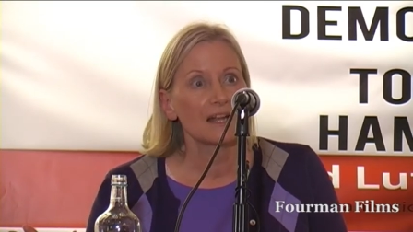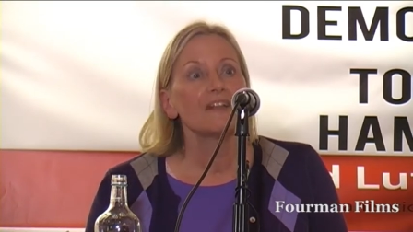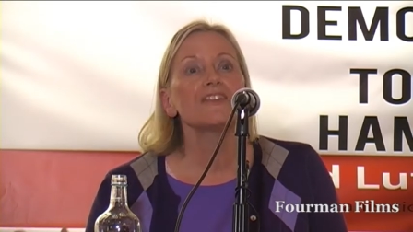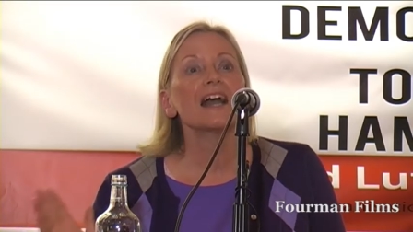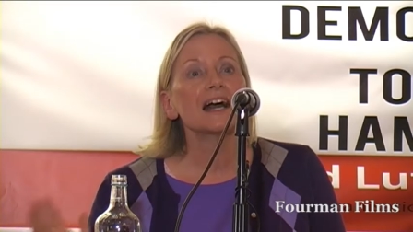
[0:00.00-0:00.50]

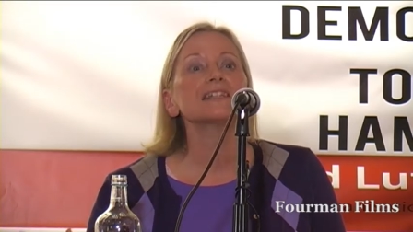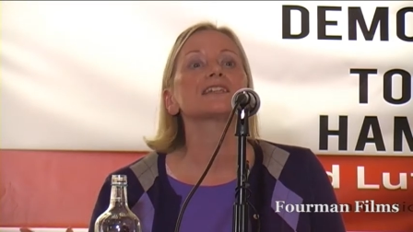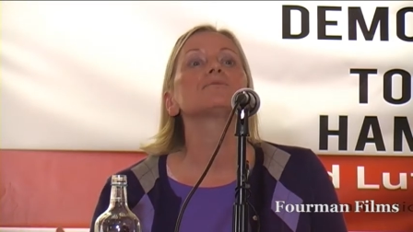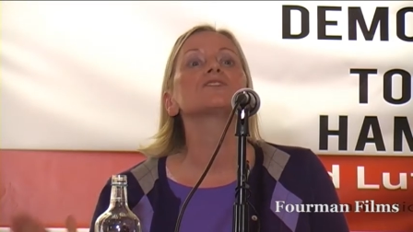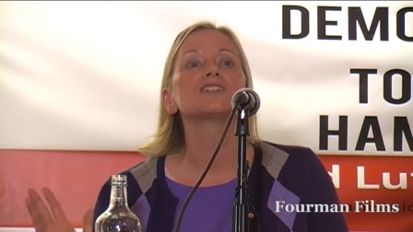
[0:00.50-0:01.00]
The
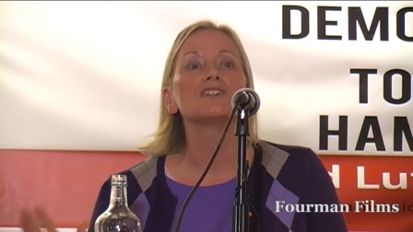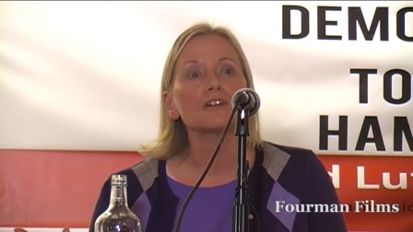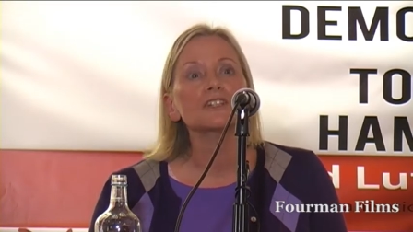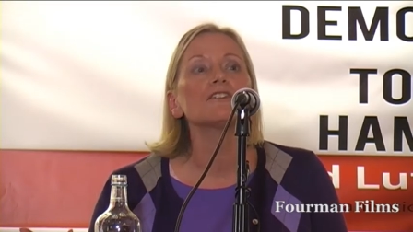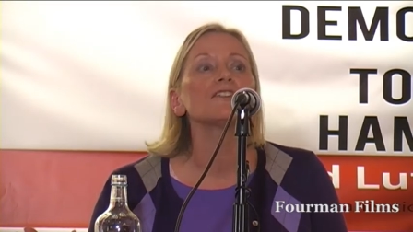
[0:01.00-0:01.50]
item was
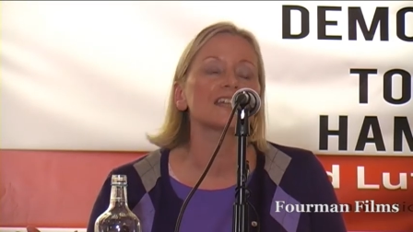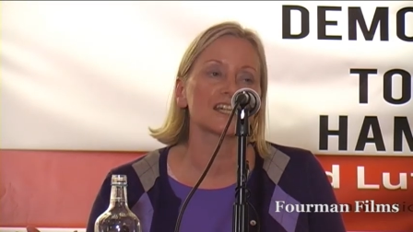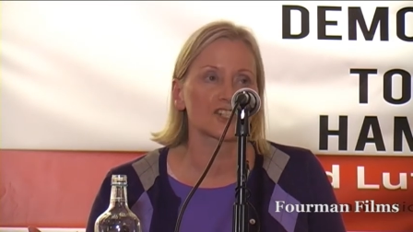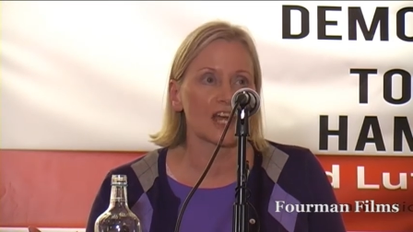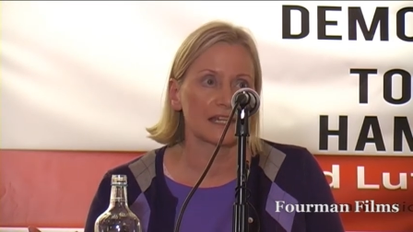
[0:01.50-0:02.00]
not on
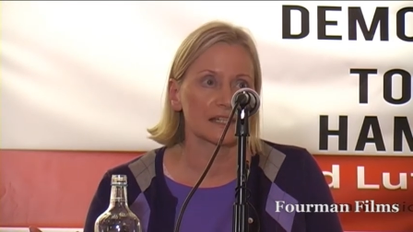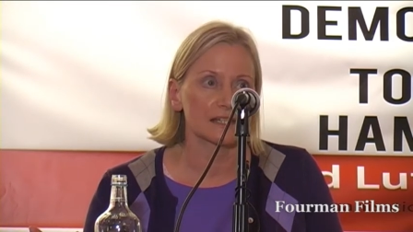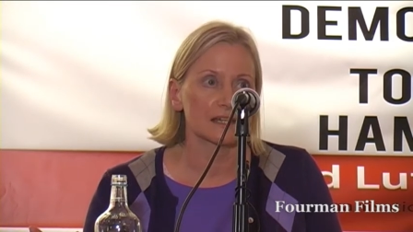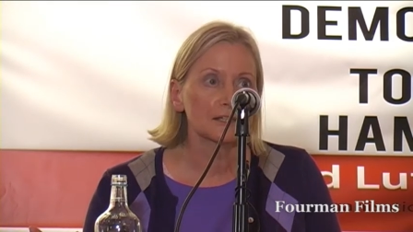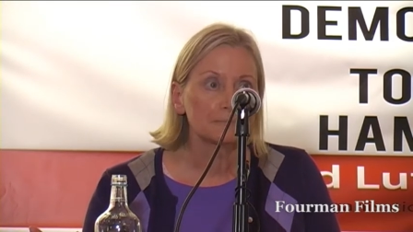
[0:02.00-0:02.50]
the
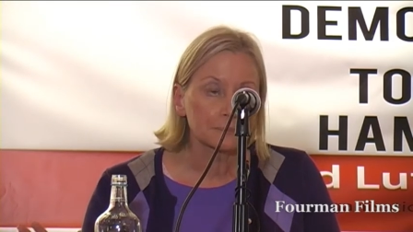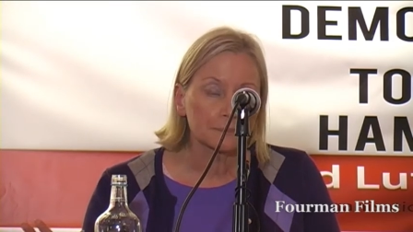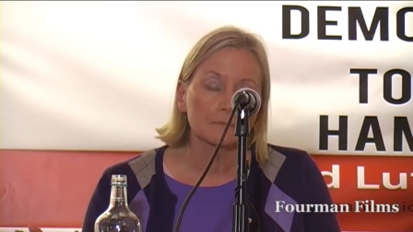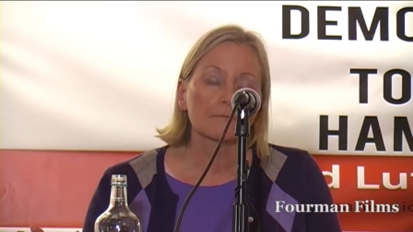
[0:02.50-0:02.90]
agenda.